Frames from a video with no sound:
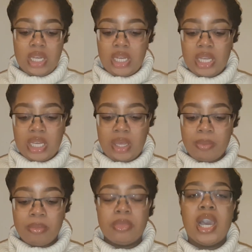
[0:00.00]
Like,
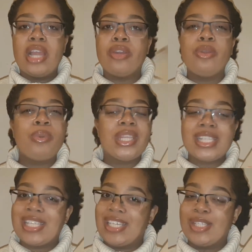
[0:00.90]
I don't know what
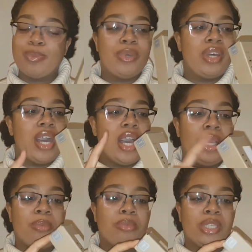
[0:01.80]
this is, but
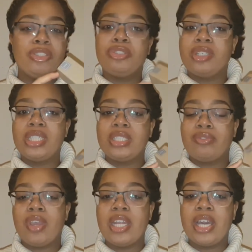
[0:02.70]
I'm intrigued to
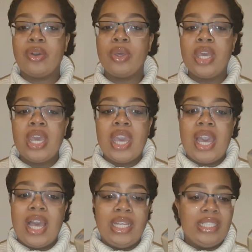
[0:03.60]
find out,
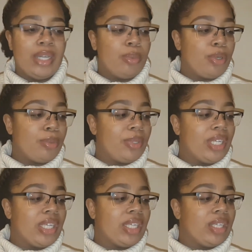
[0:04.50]
and I'll
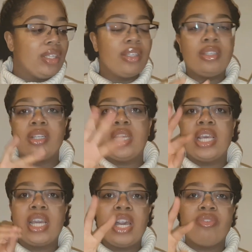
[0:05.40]
probably
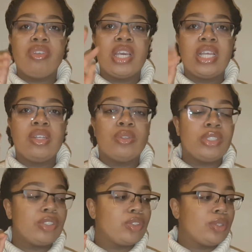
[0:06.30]
like have like a little
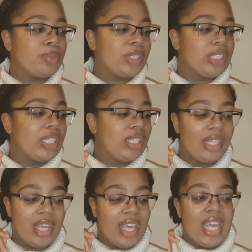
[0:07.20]

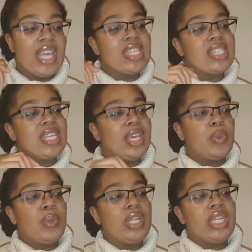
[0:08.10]
description
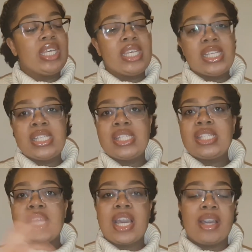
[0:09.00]
saying what it is.
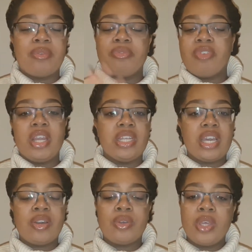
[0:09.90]
Like, I'll find
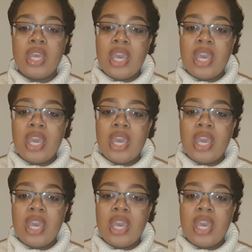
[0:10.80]
out.